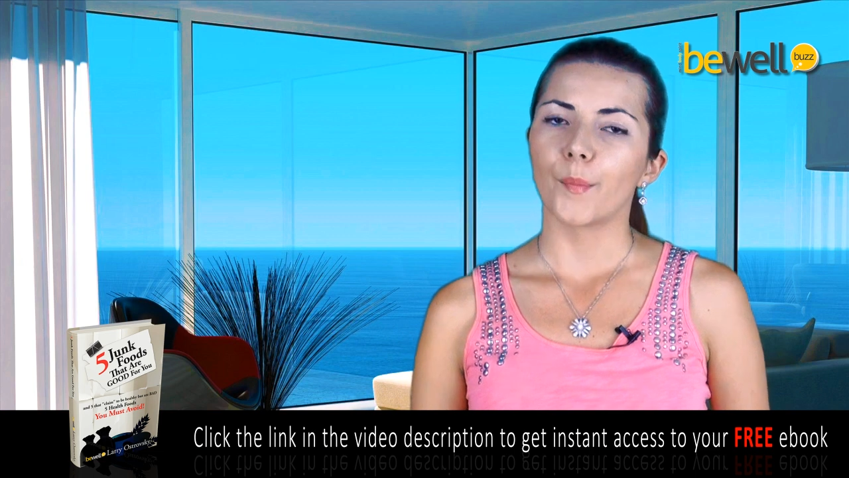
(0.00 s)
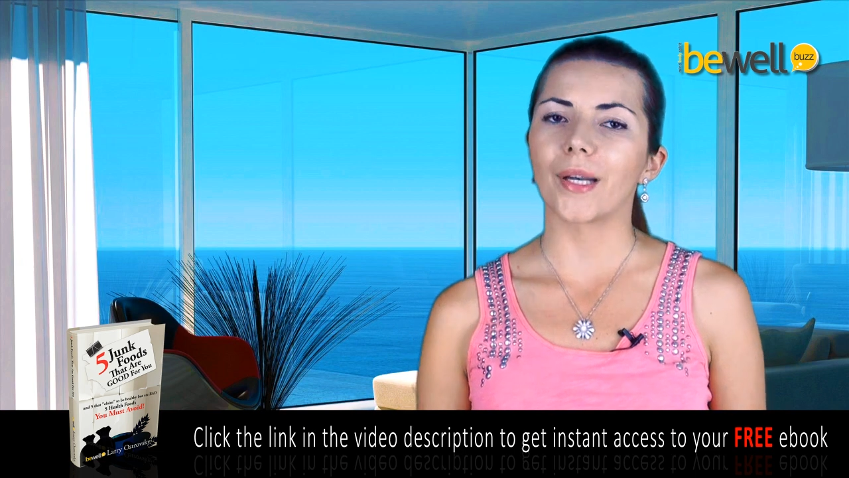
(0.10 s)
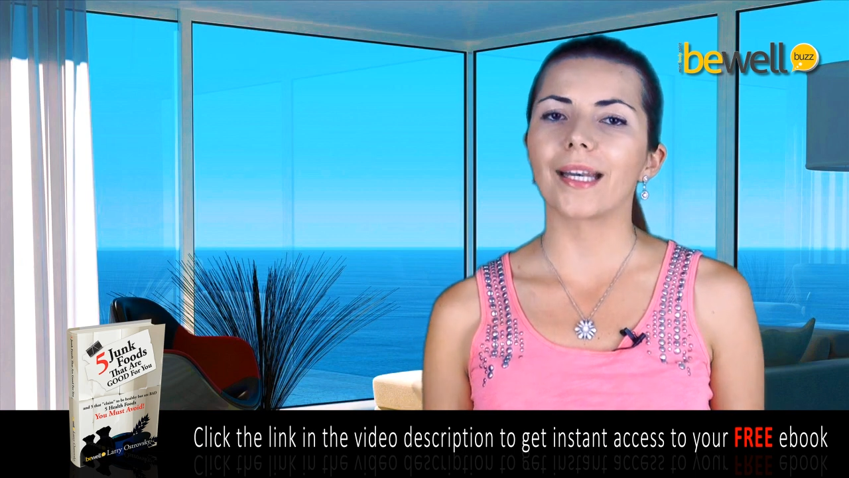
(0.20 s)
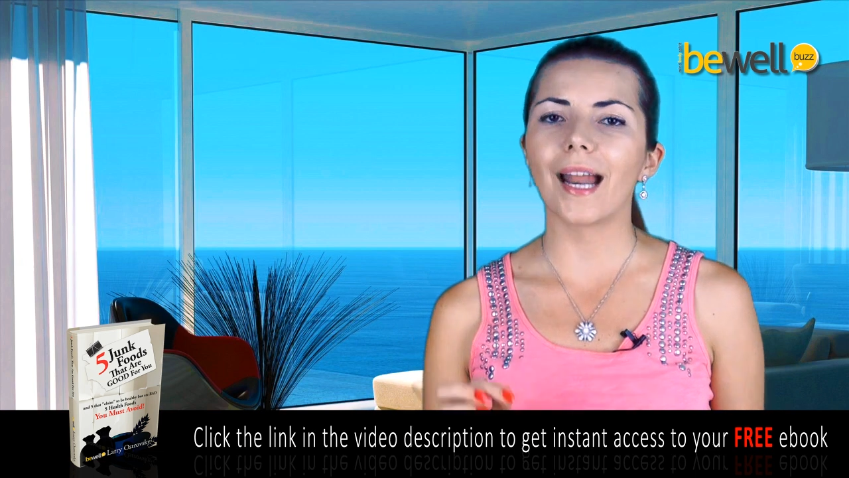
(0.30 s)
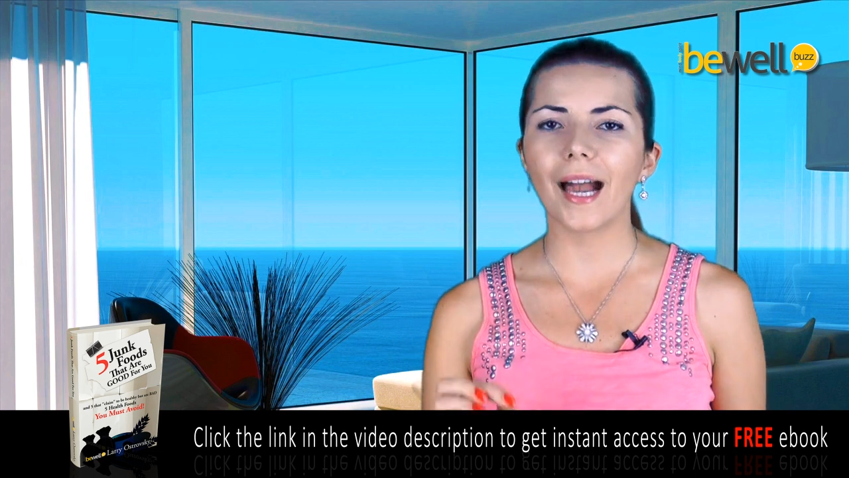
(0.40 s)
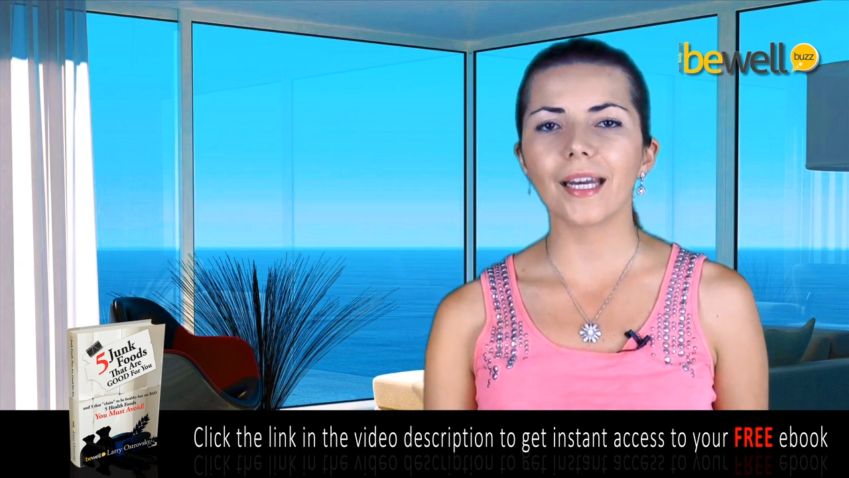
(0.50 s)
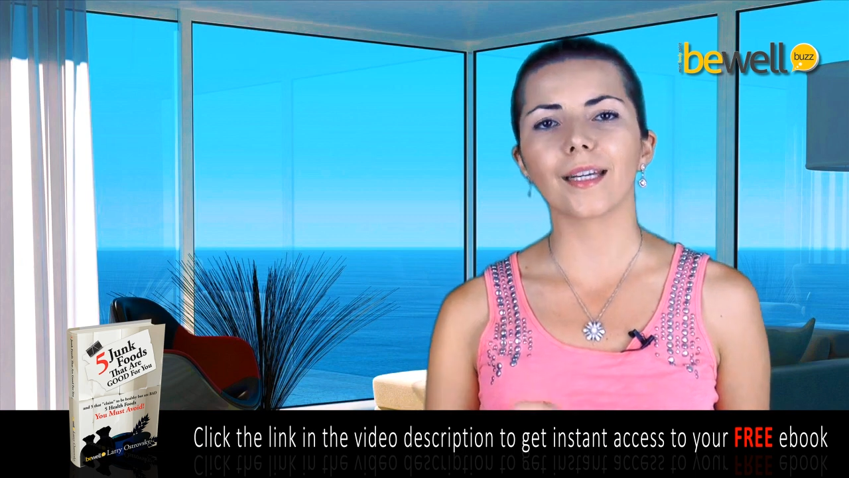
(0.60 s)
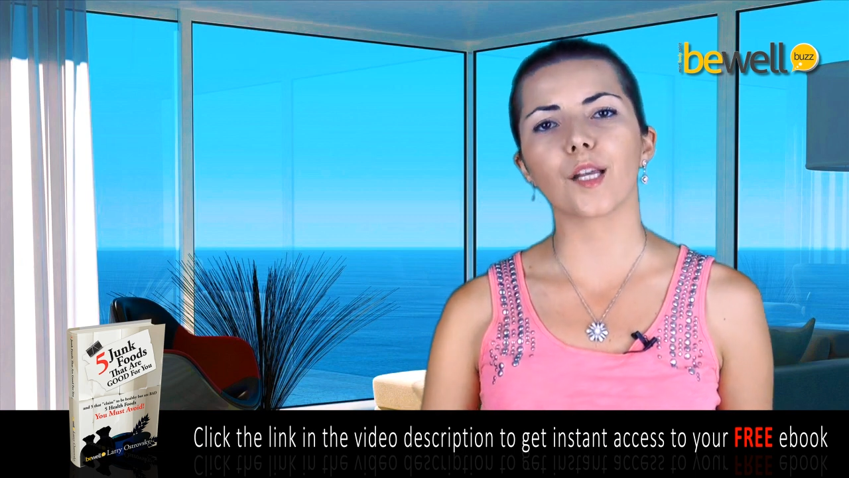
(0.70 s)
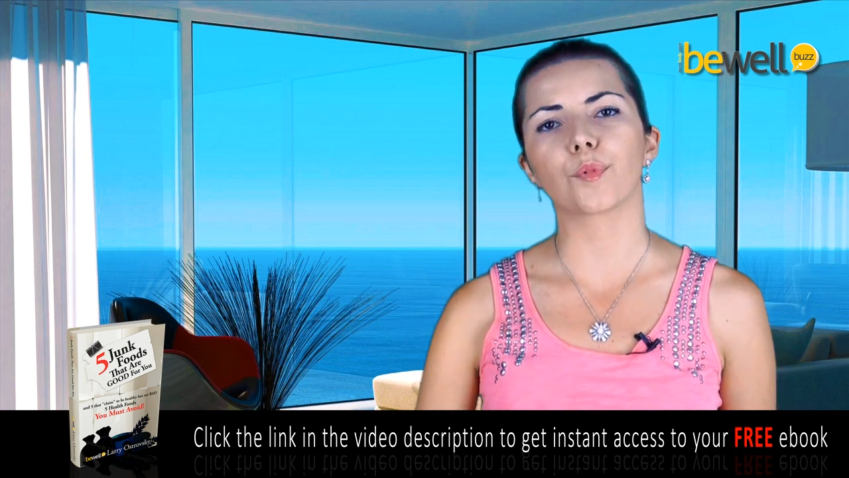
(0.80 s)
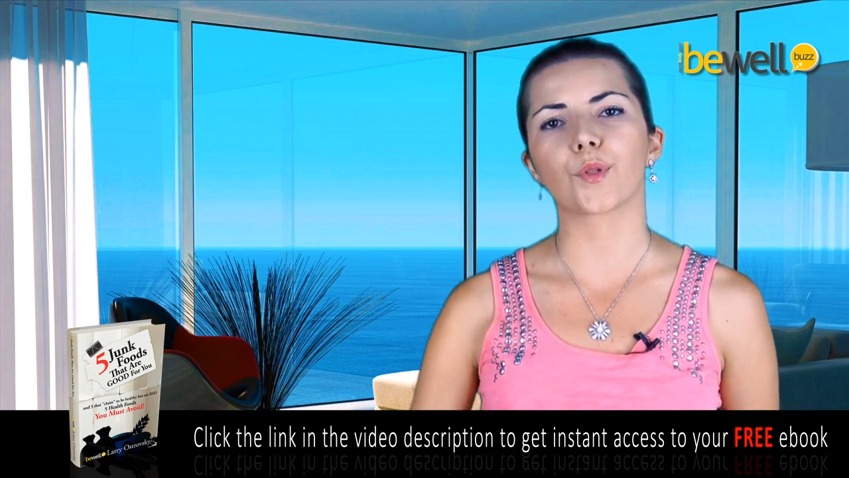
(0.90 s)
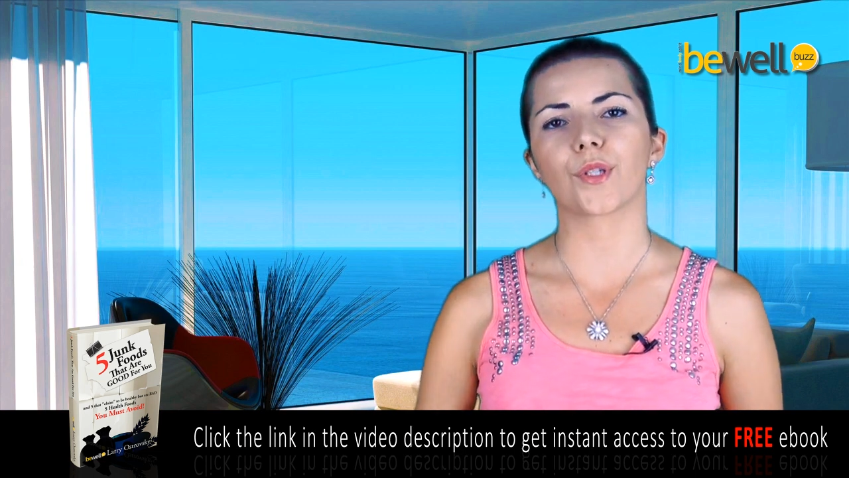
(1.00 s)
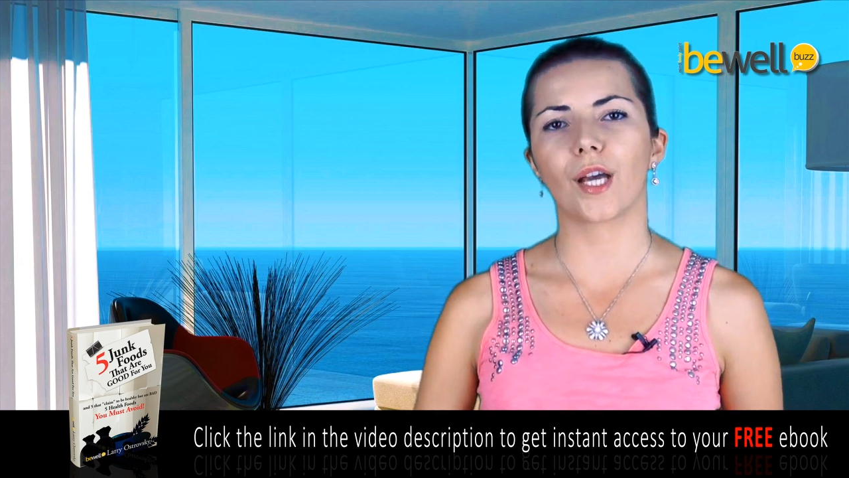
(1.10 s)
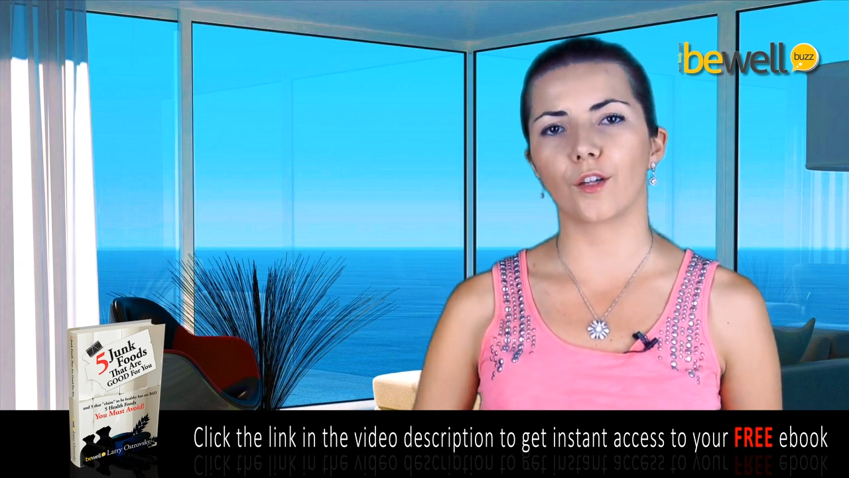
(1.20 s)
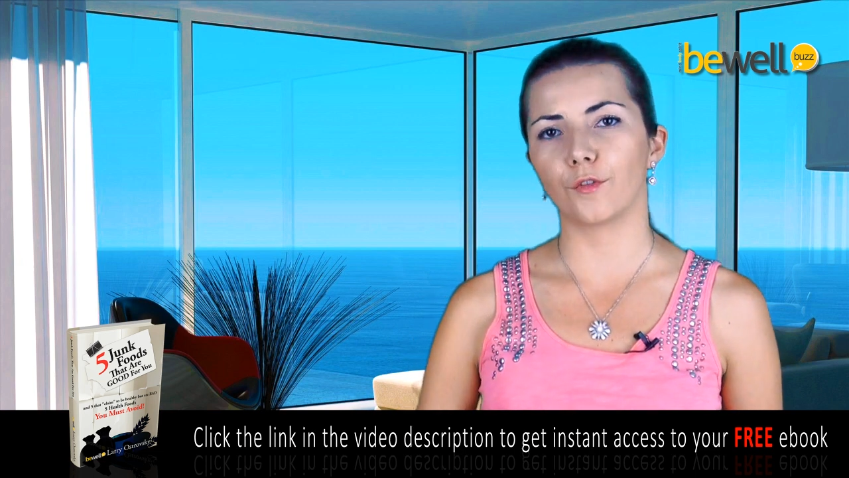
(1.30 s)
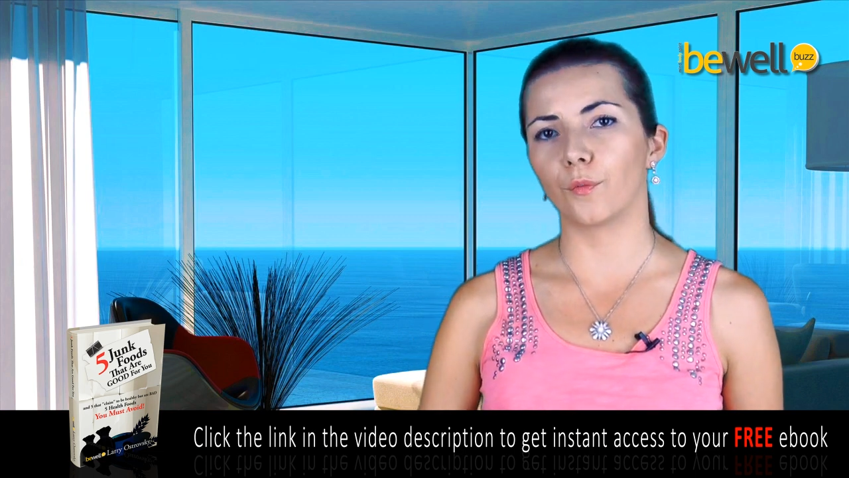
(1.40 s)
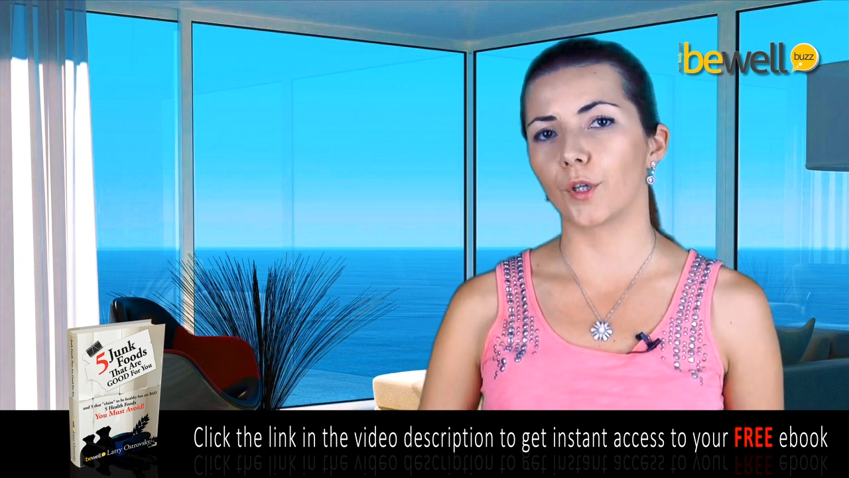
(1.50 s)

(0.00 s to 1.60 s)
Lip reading: but 99% of